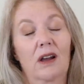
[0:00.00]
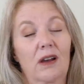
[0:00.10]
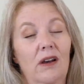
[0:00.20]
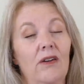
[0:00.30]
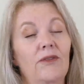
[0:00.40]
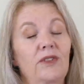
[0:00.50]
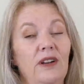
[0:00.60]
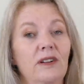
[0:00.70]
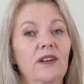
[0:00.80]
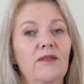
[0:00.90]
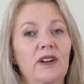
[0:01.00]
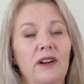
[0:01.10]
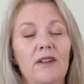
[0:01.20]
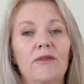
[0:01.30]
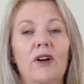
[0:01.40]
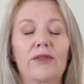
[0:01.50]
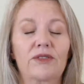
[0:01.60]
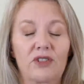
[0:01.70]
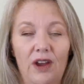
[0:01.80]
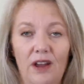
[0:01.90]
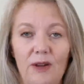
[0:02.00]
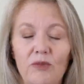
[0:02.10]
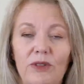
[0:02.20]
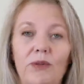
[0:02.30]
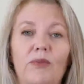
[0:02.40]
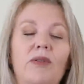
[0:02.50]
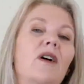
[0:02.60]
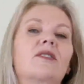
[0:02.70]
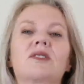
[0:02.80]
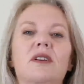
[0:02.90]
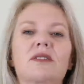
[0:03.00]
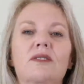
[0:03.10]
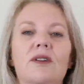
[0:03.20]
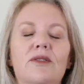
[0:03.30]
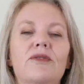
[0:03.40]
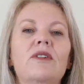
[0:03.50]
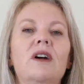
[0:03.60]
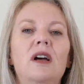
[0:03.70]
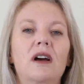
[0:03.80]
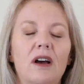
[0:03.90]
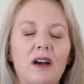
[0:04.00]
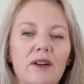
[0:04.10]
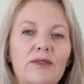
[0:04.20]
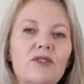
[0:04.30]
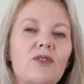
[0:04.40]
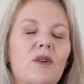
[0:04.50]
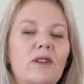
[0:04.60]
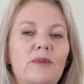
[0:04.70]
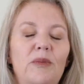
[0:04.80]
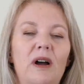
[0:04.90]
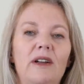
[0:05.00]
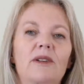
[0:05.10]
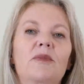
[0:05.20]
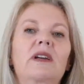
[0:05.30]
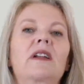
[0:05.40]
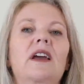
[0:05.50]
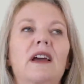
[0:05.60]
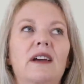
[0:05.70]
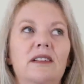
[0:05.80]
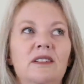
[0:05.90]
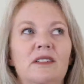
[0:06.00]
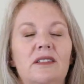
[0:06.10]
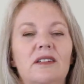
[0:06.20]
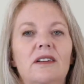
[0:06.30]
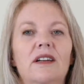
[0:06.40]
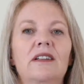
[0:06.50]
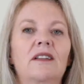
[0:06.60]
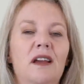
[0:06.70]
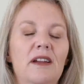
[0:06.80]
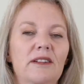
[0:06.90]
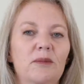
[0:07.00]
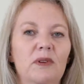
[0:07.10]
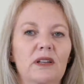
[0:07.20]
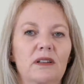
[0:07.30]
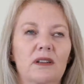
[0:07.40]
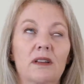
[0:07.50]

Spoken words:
a very, very rough time with the process of soul embodiment and enlightenment.